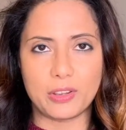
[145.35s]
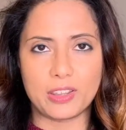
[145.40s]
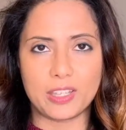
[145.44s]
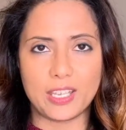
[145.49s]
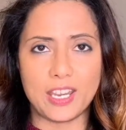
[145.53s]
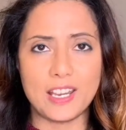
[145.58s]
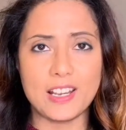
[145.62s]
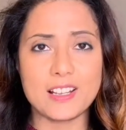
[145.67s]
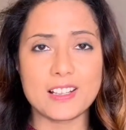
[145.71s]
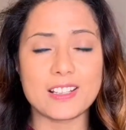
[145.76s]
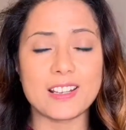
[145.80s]

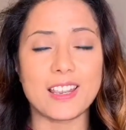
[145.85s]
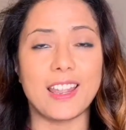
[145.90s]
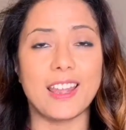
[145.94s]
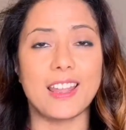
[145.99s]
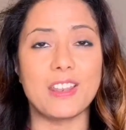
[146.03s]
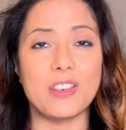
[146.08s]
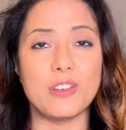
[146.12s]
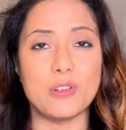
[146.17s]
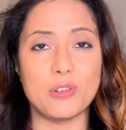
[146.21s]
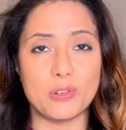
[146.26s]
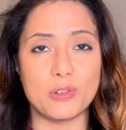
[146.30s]
things
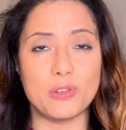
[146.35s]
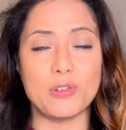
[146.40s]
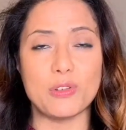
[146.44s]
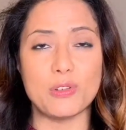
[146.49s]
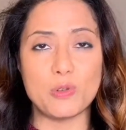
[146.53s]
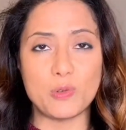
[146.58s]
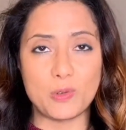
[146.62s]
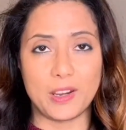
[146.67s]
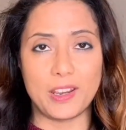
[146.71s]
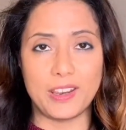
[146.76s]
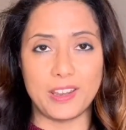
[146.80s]
and don't
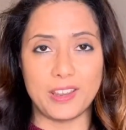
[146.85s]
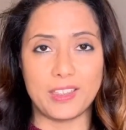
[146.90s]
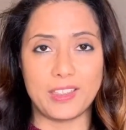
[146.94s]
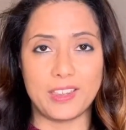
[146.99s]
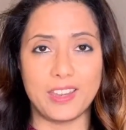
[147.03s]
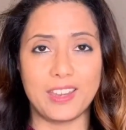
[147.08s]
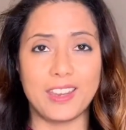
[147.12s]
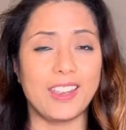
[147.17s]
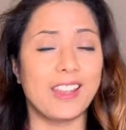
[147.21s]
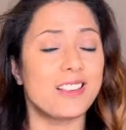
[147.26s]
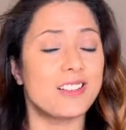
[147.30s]
do
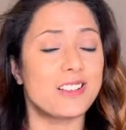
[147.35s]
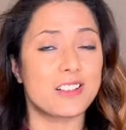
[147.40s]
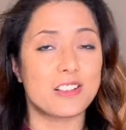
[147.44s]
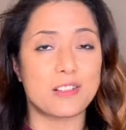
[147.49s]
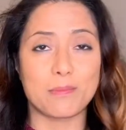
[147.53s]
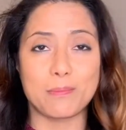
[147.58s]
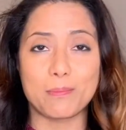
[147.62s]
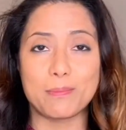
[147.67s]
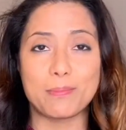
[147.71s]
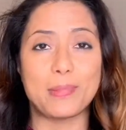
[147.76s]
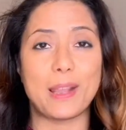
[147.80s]
anything and just
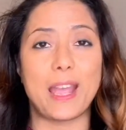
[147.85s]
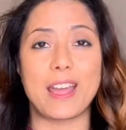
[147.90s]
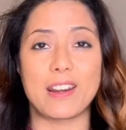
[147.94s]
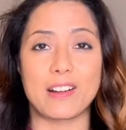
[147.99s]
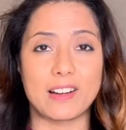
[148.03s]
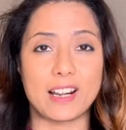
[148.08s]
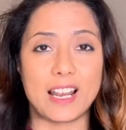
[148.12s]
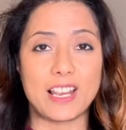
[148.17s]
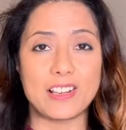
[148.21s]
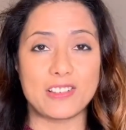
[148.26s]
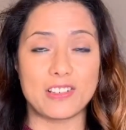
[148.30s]

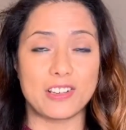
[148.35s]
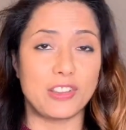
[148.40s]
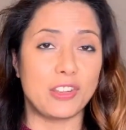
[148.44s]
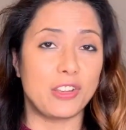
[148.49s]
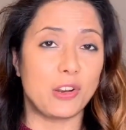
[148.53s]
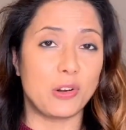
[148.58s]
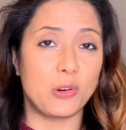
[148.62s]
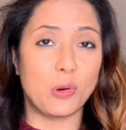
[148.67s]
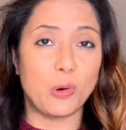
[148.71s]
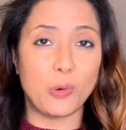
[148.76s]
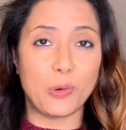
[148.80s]
paralyze in
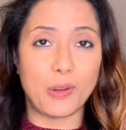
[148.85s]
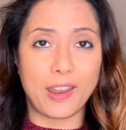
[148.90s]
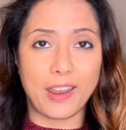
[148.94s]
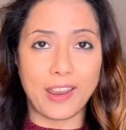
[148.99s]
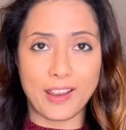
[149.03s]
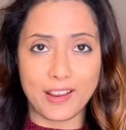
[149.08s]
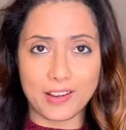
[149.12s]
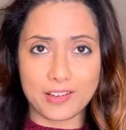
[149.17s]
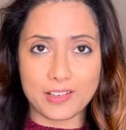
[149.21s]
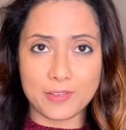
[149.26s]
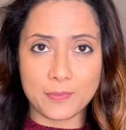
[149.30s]
their own
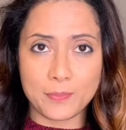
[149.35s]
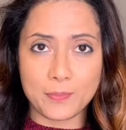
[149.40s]
head.